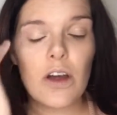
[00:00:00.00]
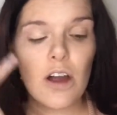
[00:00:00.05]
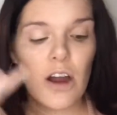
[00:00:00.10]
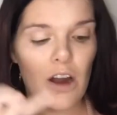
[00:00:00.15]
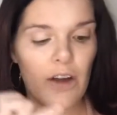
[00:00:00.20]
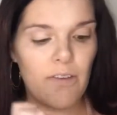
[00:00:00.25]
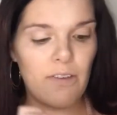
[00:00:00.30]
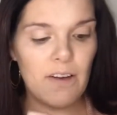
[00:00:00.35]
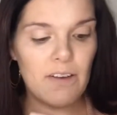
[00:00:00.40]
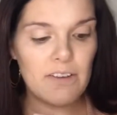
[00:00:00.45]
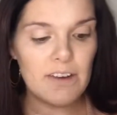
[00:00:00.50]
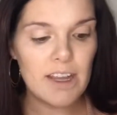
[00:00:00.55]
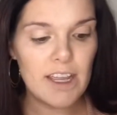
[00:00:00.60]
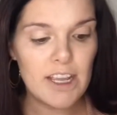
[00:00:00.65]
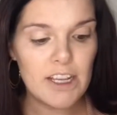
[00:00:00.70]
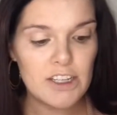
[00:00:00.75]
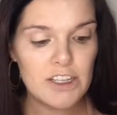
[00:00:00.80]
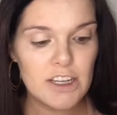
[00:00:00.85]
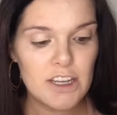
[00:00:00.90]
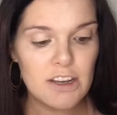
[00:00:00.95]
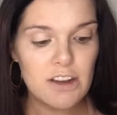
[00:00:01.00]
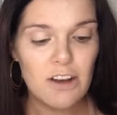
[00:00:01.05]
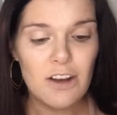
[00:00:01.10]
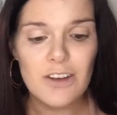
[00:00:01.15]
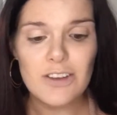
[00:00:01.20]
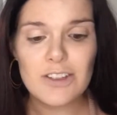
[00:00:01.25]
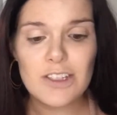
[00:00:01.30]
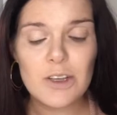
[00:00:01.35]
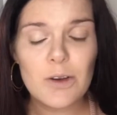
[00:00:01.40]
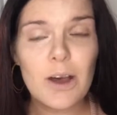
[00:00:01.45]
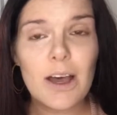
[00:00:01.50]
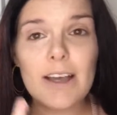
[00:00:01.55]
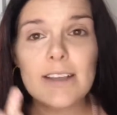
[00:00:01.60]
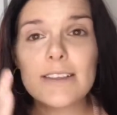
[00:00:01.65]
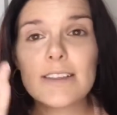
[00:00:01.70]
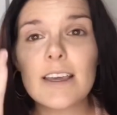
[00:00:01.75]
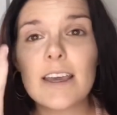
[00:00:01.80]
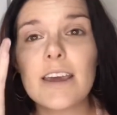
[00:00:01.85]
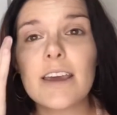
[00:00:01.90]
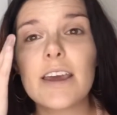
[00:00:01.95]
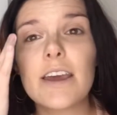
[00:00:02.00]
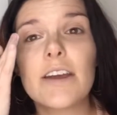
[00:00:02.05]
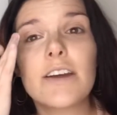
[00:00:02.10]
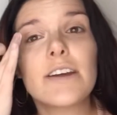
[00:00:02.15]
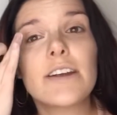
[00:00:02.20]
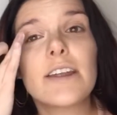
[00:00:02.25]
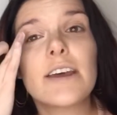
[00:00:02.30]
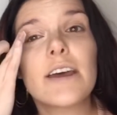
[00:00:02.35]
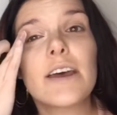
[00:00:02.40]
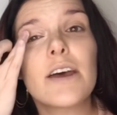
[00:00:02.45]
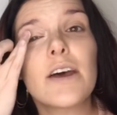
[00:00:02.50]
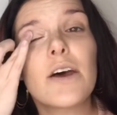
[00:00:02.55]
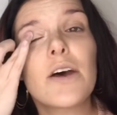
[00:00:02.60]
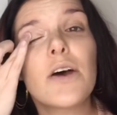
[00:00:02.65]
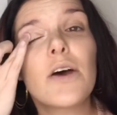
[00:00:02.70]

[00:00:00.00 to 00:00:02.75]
Our foundation also has skincare in it.